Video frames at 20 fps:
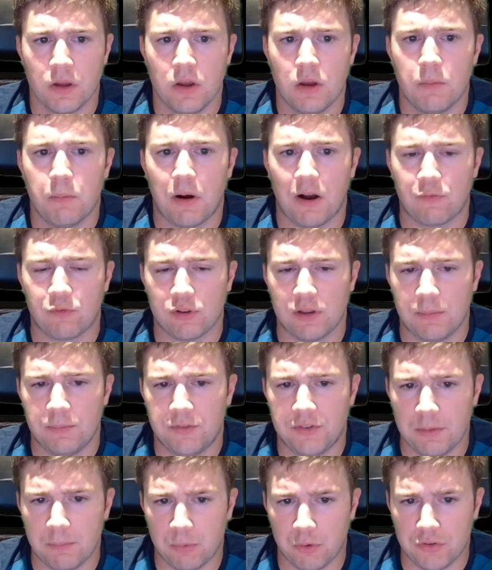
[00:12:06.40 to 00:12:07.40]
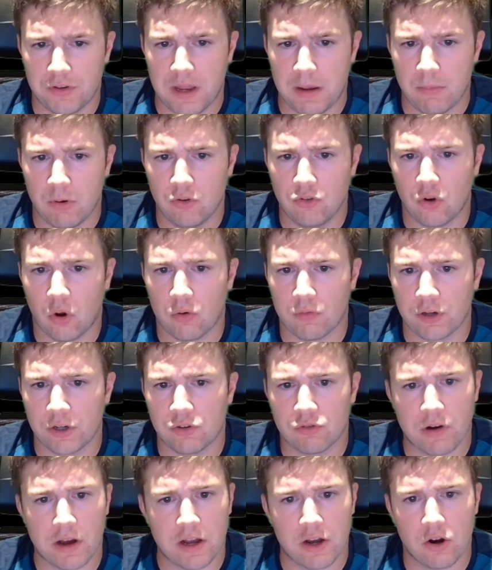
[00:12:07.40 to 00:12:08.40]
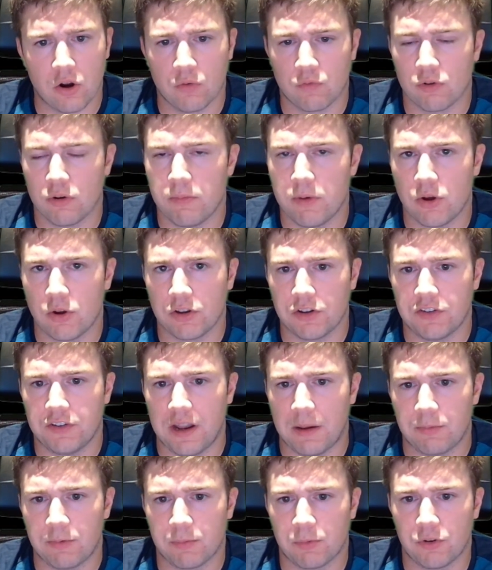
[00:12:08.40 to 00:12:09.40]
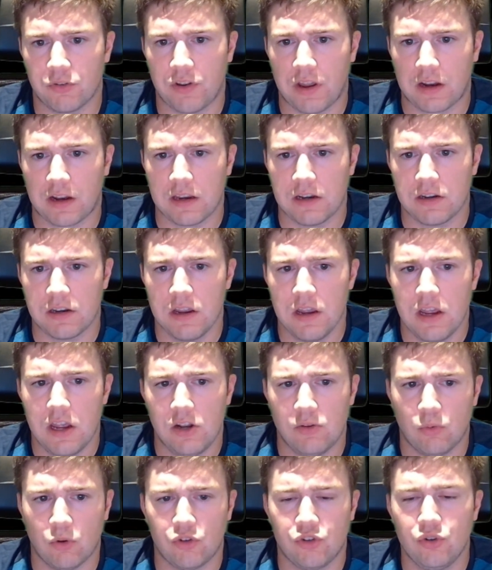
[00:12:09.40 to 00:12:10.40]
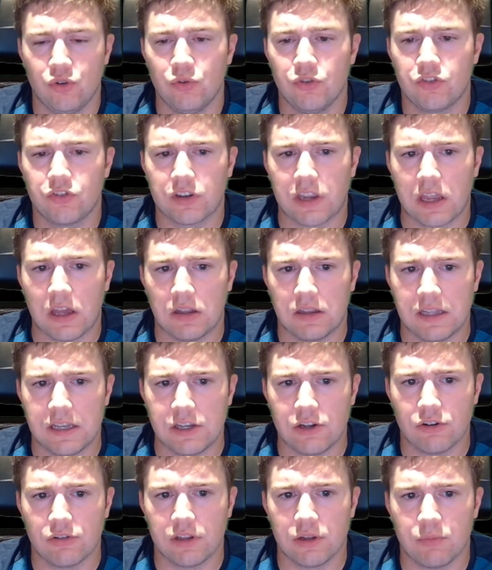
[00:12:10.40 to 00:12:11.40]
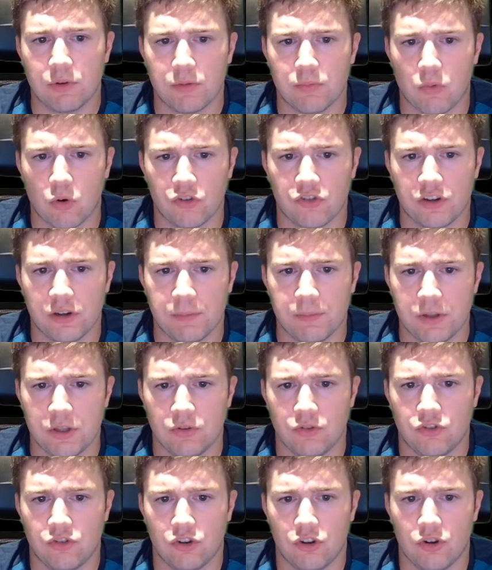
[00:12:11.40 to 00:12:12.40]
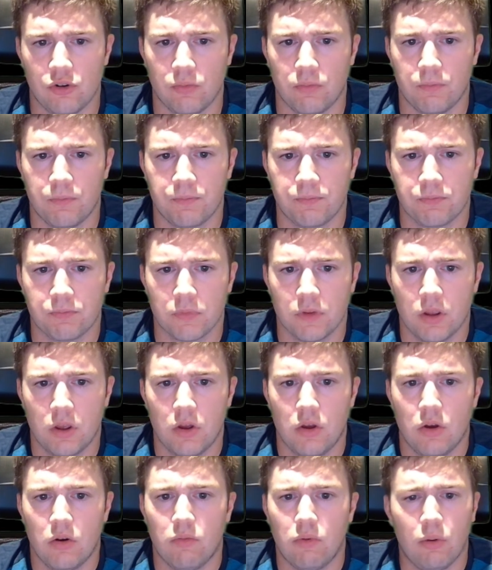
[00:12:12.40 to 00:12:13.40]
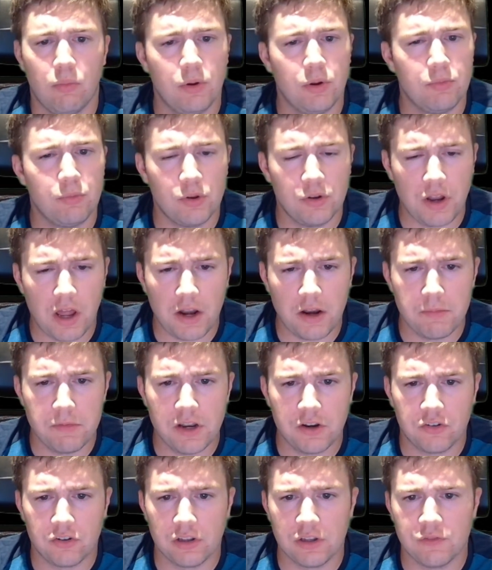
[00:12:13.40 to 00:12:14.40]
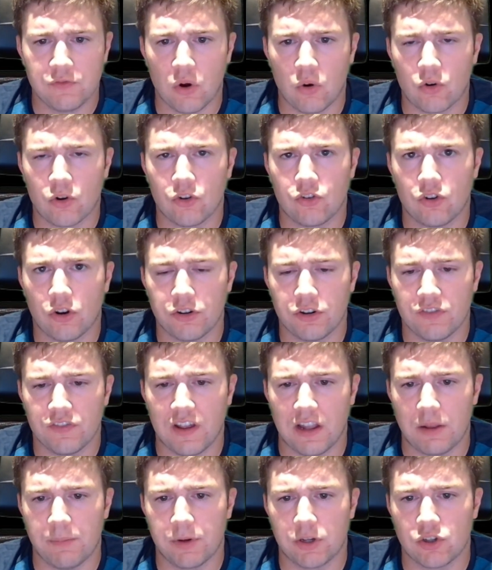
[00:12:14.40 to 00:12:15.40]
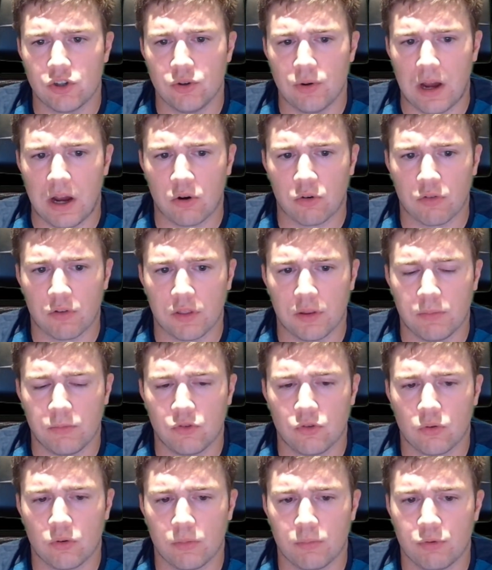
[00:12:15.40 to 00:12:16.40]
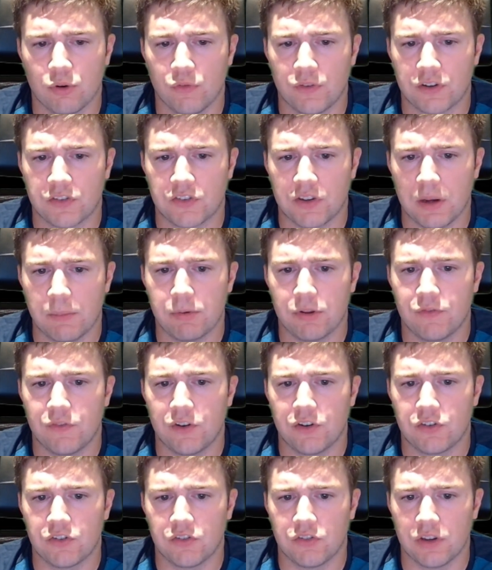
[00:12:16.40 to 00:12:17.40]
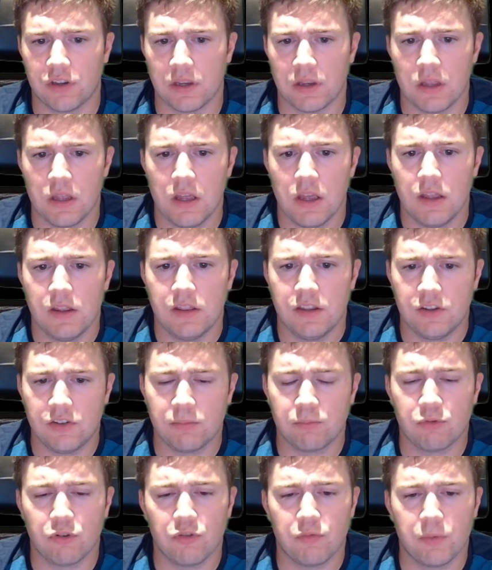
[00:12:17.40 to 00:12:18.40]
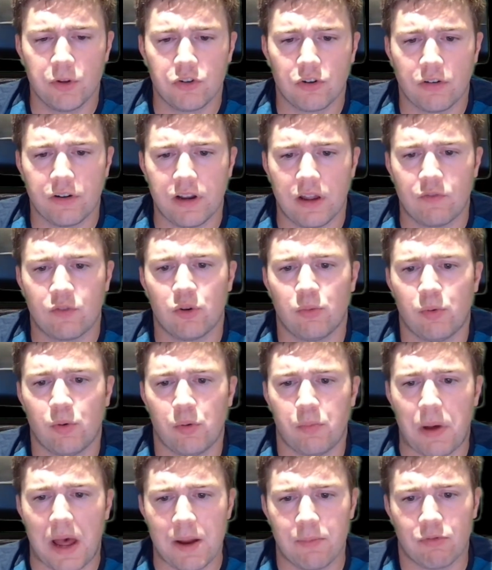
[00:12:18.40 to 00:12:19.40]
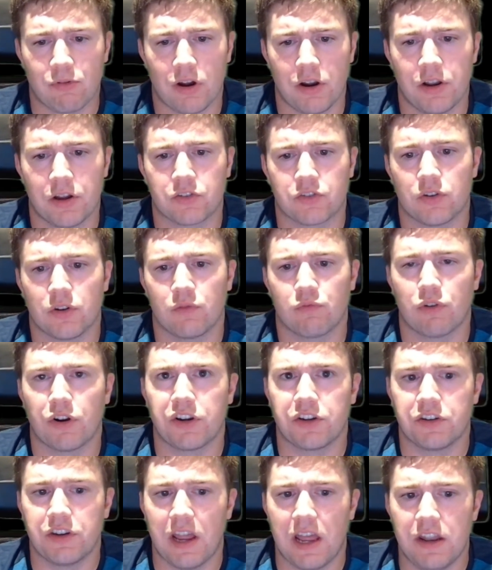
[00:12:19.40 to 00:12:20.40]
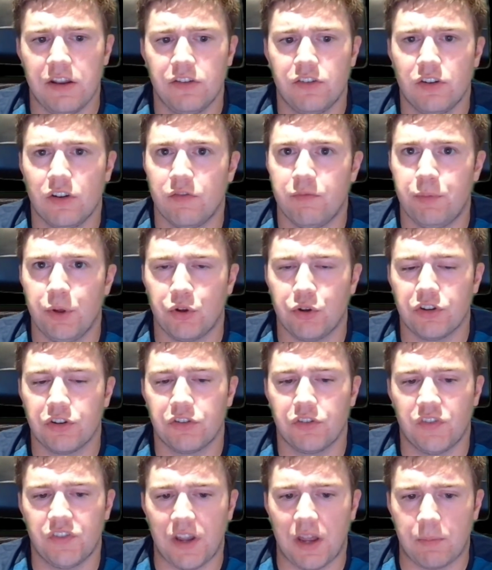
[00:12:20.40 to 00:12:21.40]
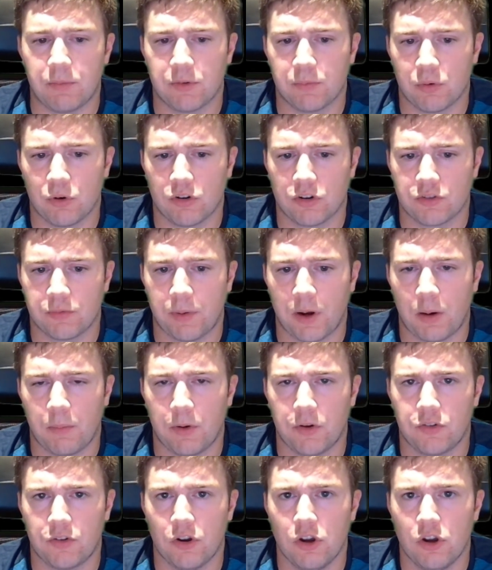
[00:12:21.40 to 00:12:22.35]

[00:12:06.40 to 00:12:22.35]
Pufferlib's simple demos already train at over 1 million steps per second and will soon scale linearly with more GPUs too. While we will not initially focus on developing new algorithms or improving sample efficiency, these improvements are inevitable byproducts of running tens of billions of steps per experiments